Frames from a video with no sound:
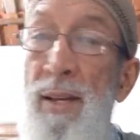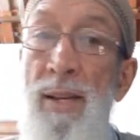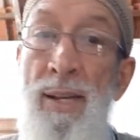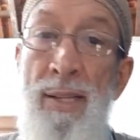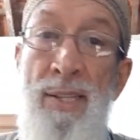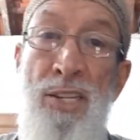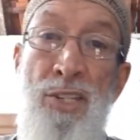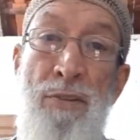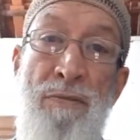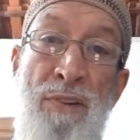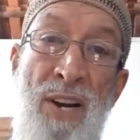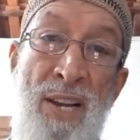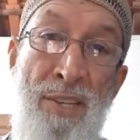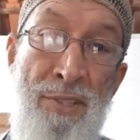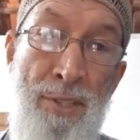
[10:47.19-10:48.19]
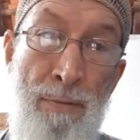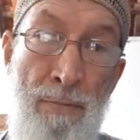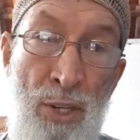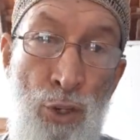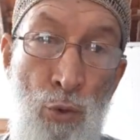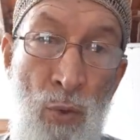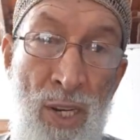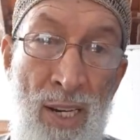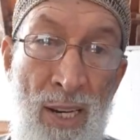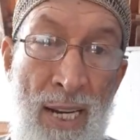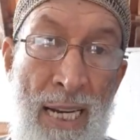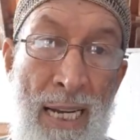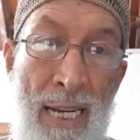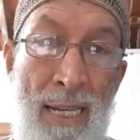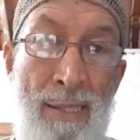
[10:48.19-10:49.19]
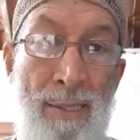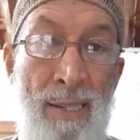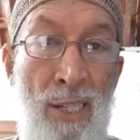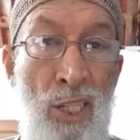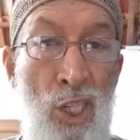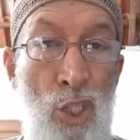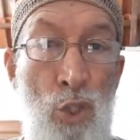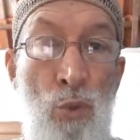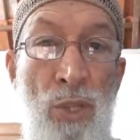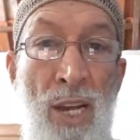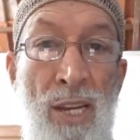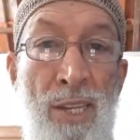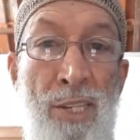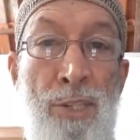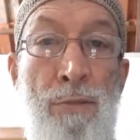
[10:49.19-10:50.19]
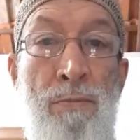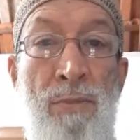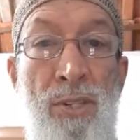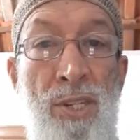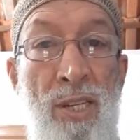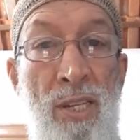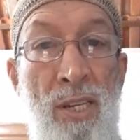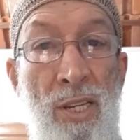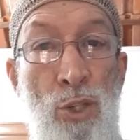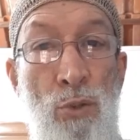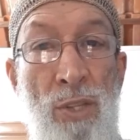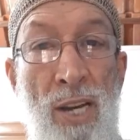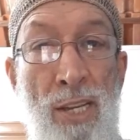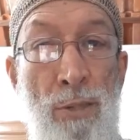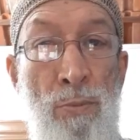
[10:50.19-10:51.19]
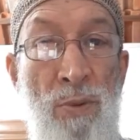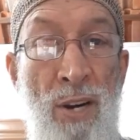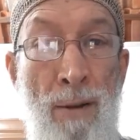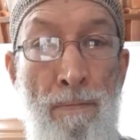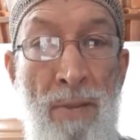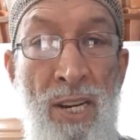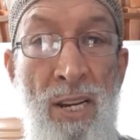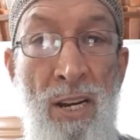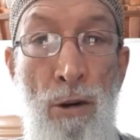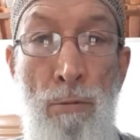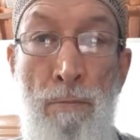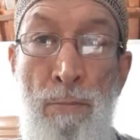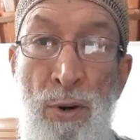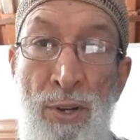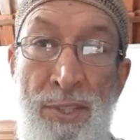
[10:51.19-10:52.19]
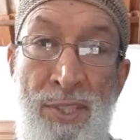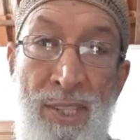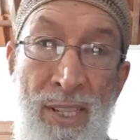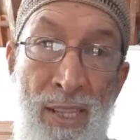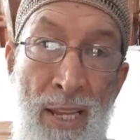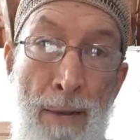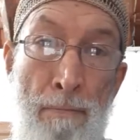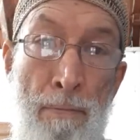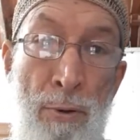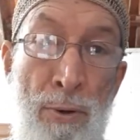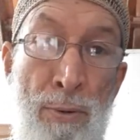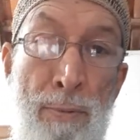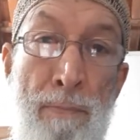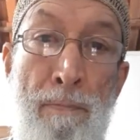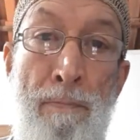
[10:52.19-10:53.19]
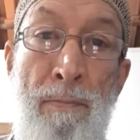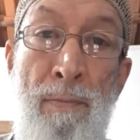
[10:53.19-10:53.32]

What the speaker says: the difference between us and the Judaism rabbinical post-temple